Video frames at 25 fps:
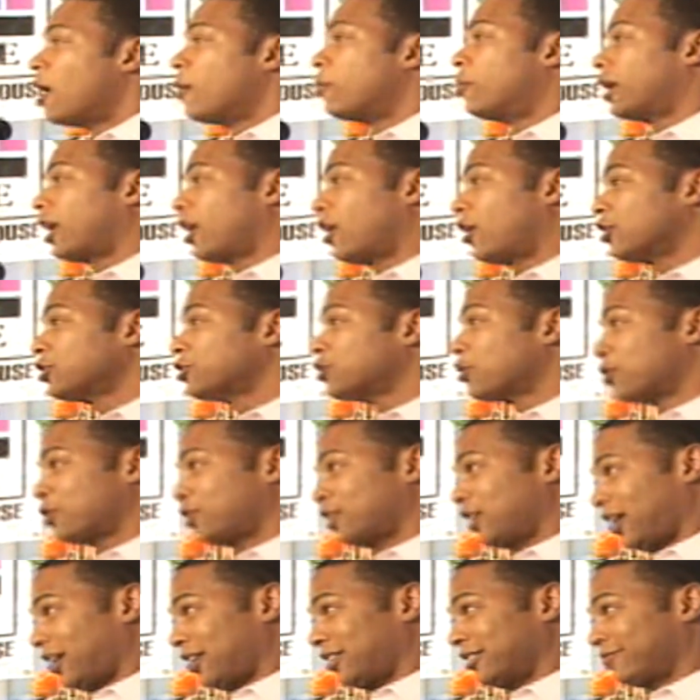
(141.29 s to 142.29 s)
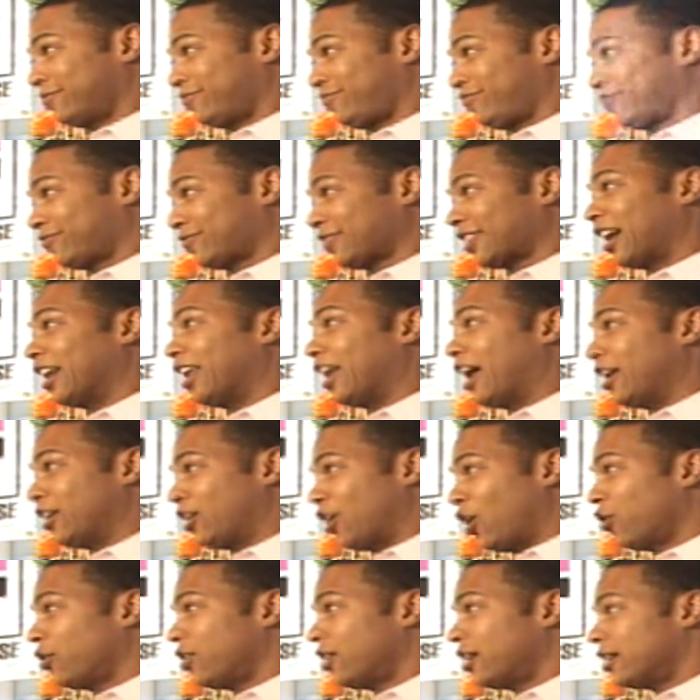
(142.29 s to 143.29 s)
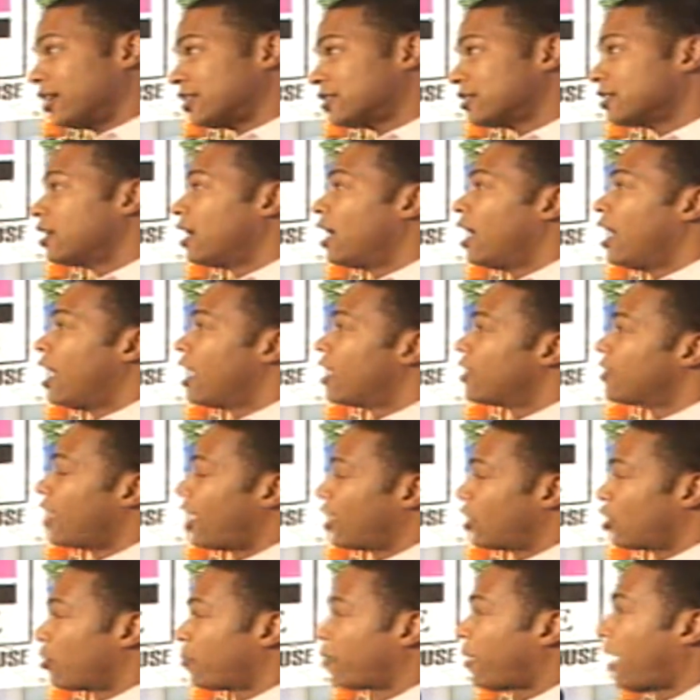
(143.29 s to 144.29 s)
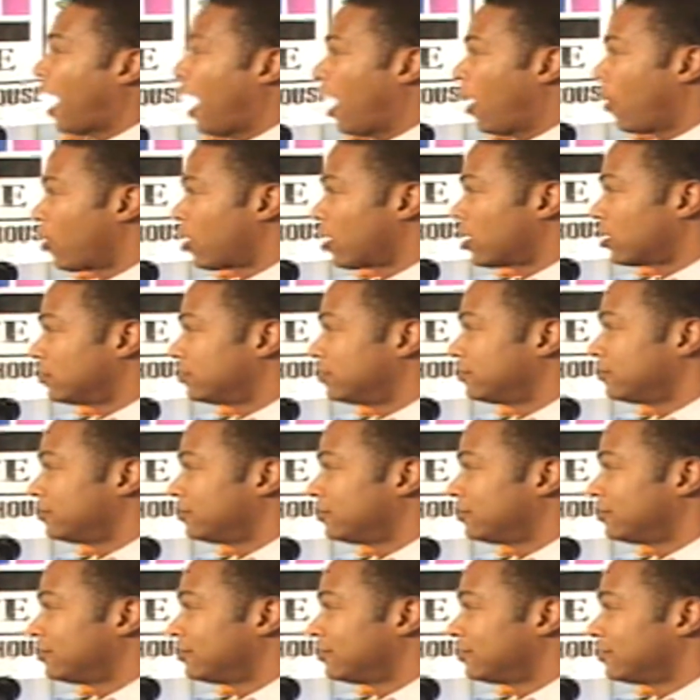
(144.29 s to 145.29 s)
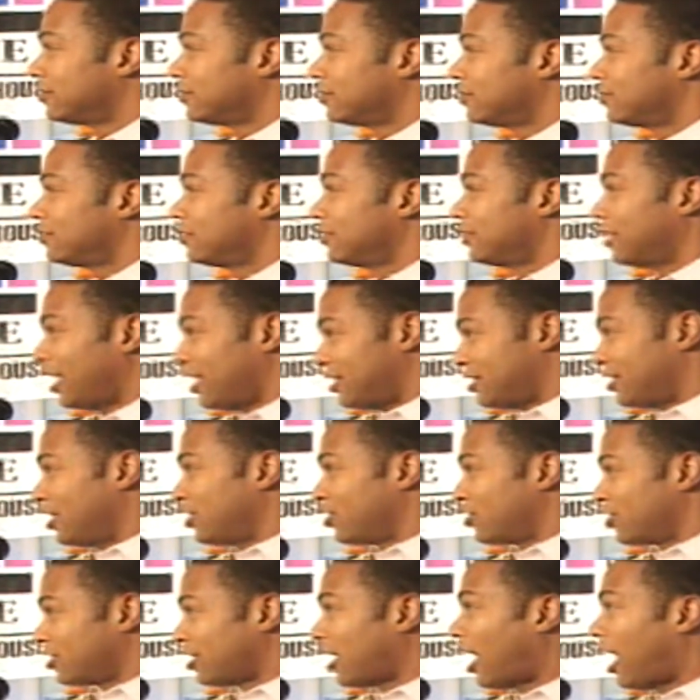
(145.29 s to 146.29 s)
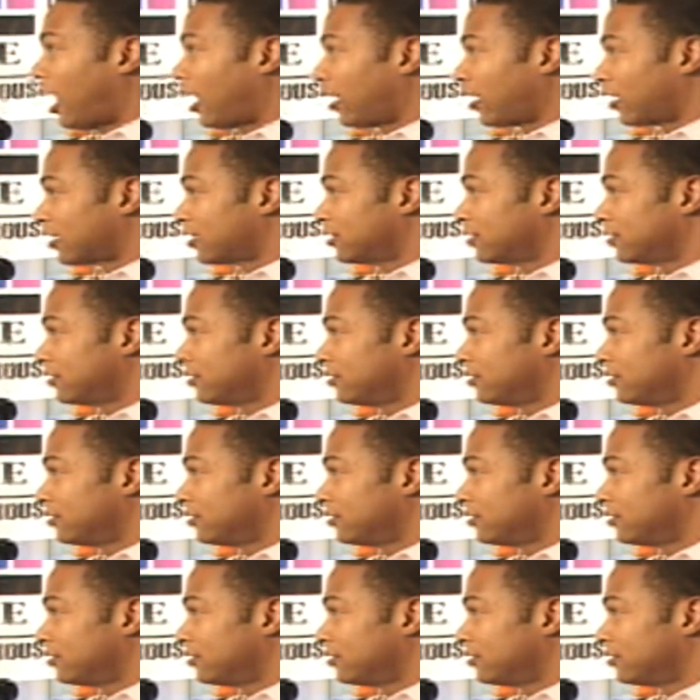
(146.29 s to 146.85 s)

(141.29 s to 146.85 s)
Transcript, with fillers: But I also think, and I know this, that your power is in your dollar.